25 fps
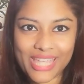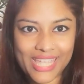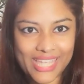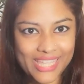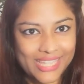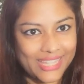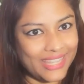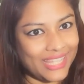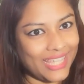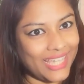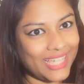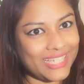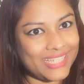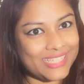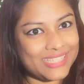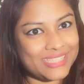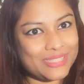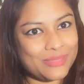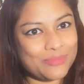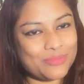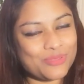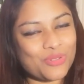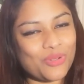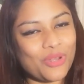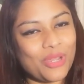and like and
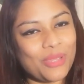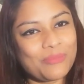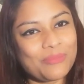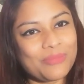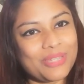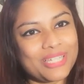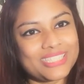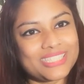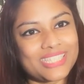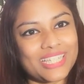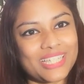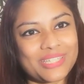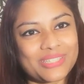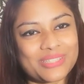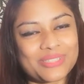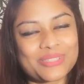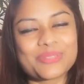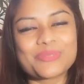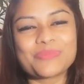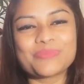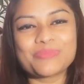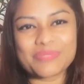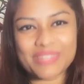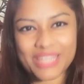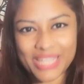subscribe my
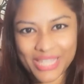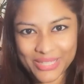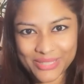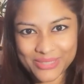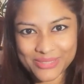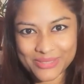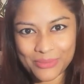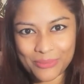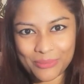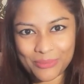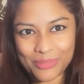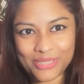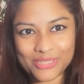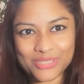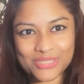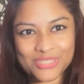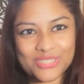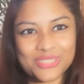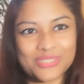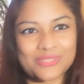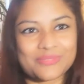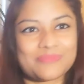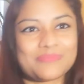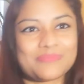channel. Thank you so much.